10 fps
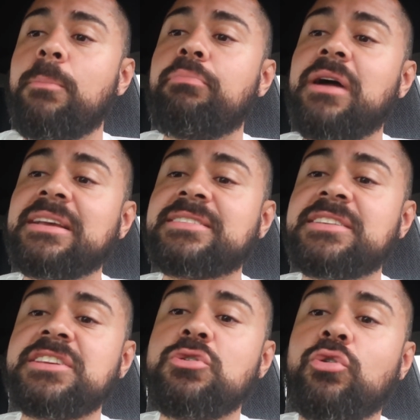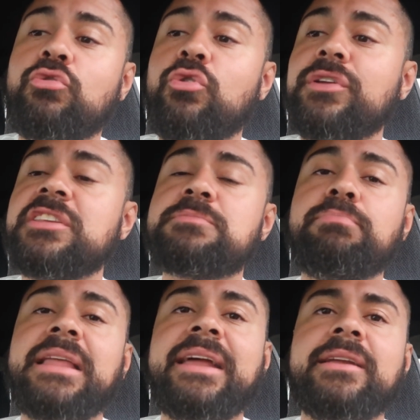processing or growing this
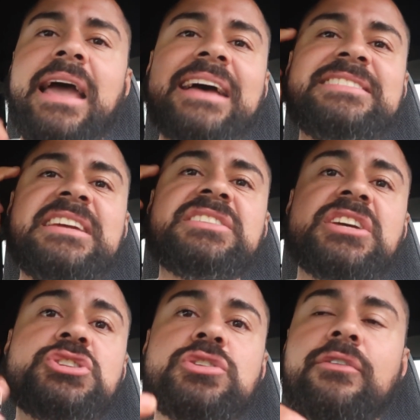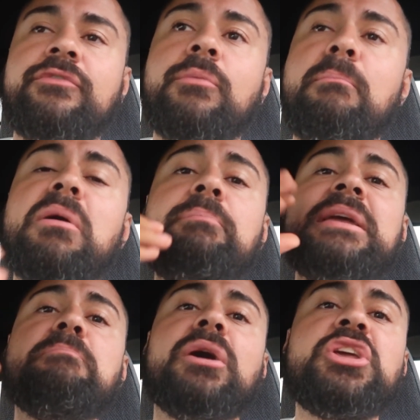plant has the intention of
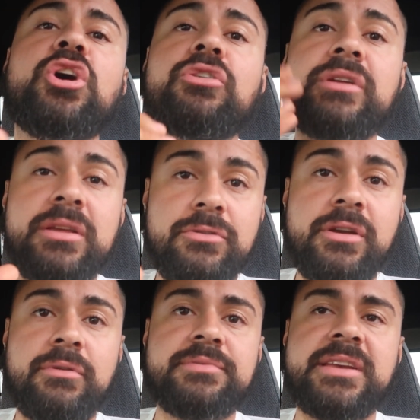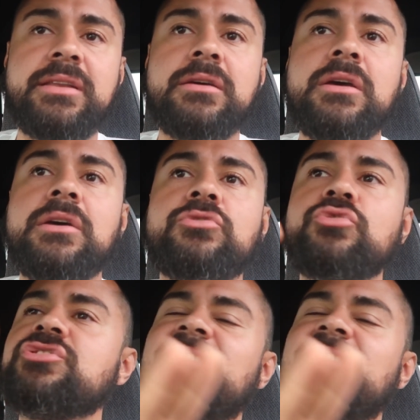being money hungry. You get what I'm saying? So those are